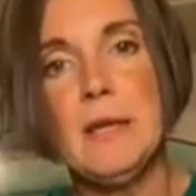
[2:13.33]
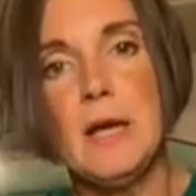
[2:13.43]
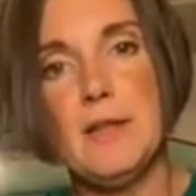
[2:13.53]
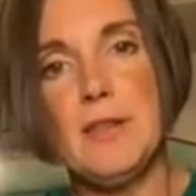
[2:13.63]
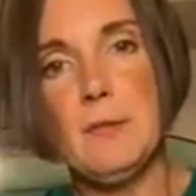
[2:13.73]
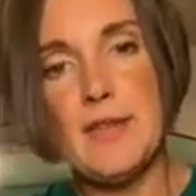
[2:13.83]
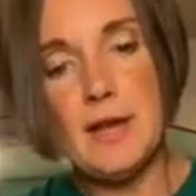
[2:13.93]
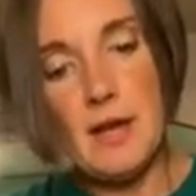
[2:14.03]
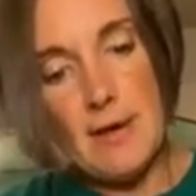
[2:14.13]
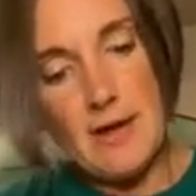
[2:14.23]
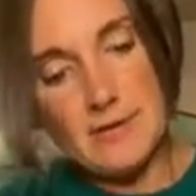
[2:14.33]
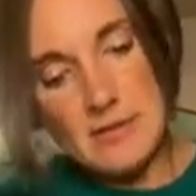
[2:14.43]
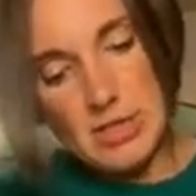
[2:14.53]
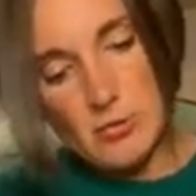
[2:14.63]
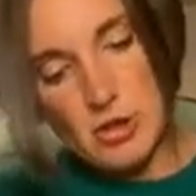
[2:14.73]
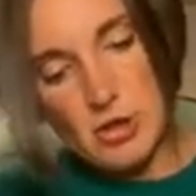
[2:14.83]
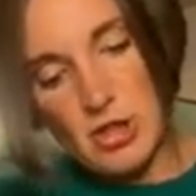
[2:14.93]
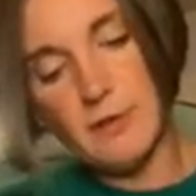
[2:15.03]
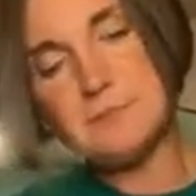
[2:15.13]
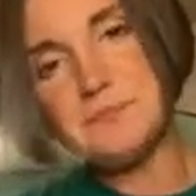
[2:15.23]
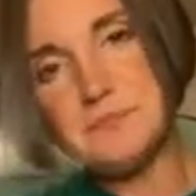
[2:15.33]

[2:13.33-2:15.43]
And then when they come out of the dishwasher,